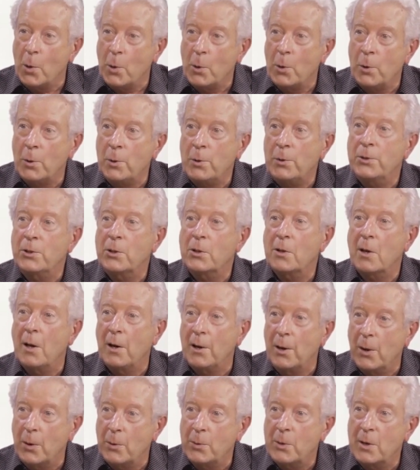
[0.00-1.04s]
old
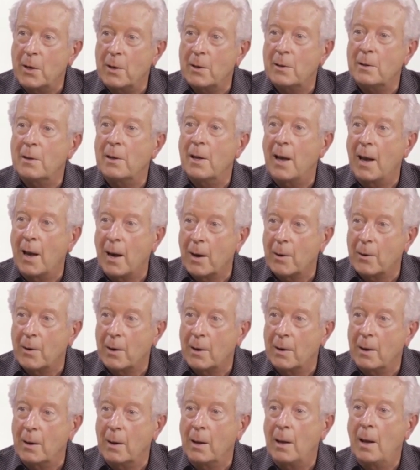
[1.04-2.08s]
colonial
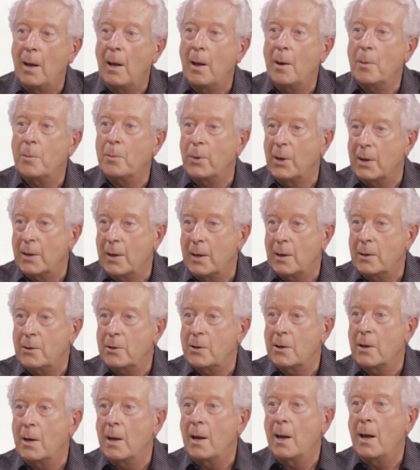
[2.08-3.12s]
era
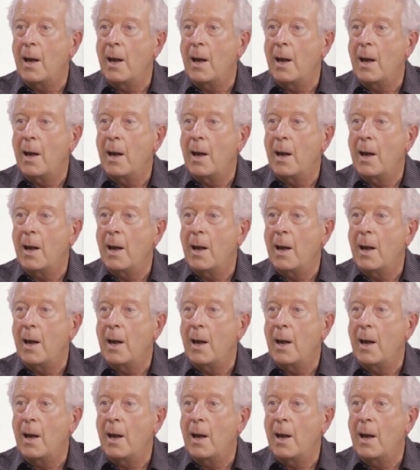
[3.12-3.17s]
British